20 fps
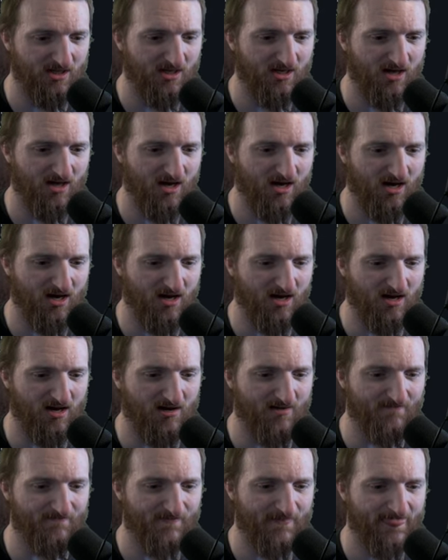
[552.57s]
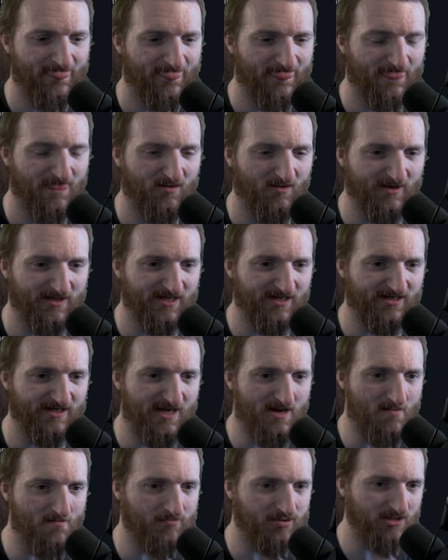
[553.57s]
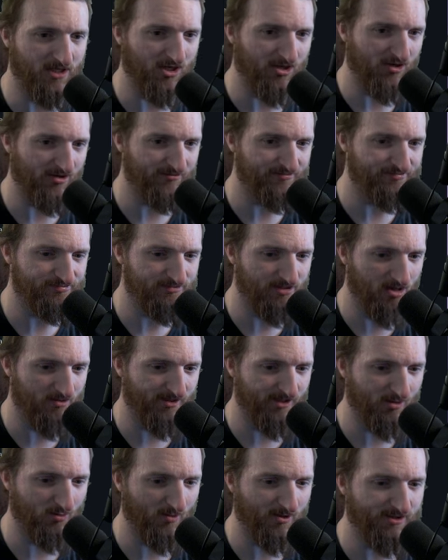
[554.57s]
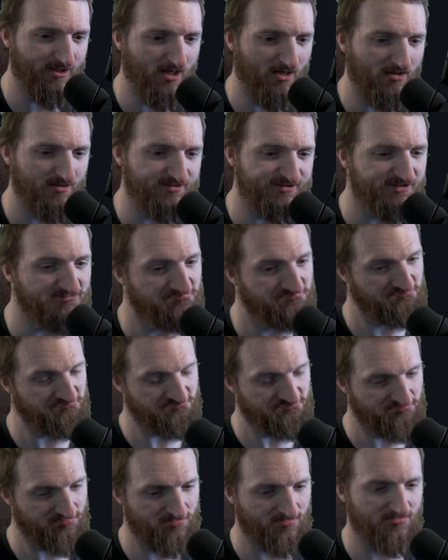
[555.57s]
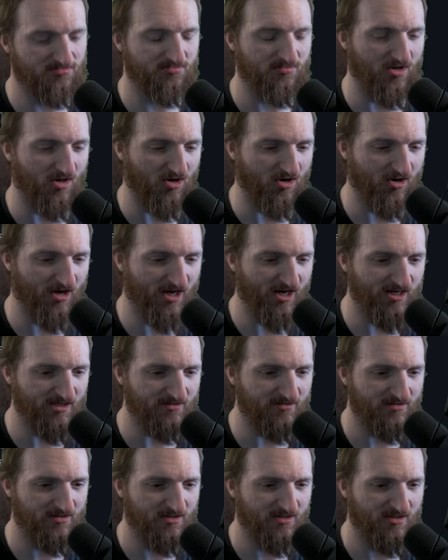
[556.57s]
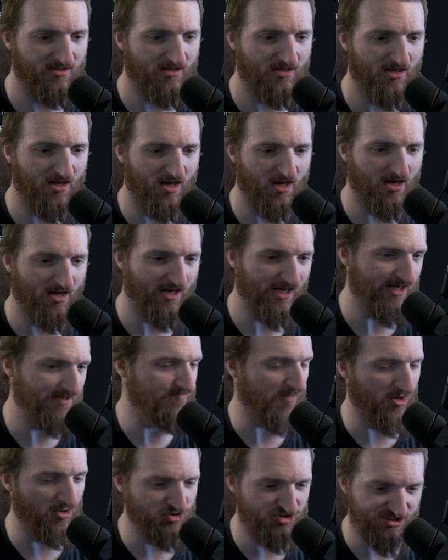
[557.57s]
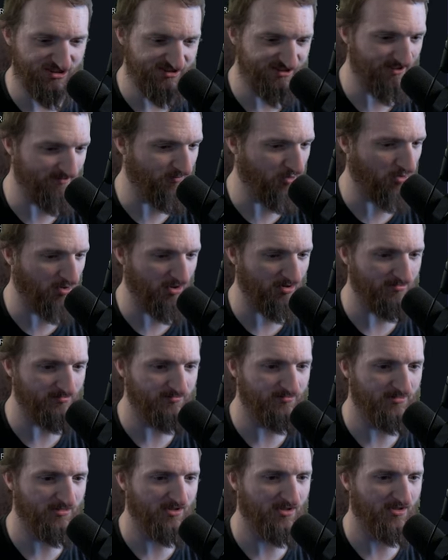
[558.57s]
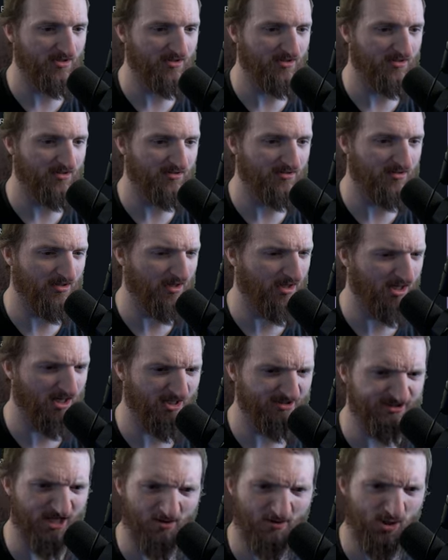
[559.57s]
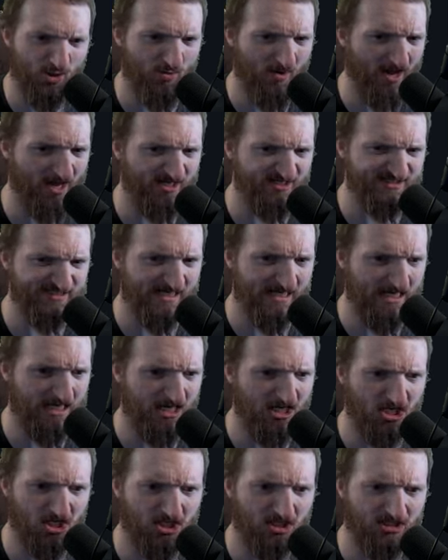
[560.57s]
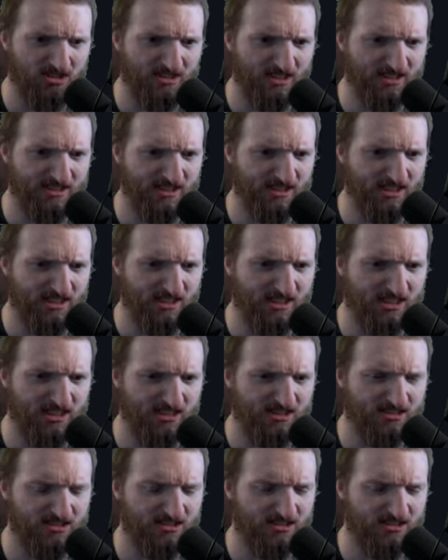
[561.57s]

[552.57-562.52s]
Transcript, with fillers: Um, we can get blurred floating windows. All right. Uh, emoji support, uh, W S L, and then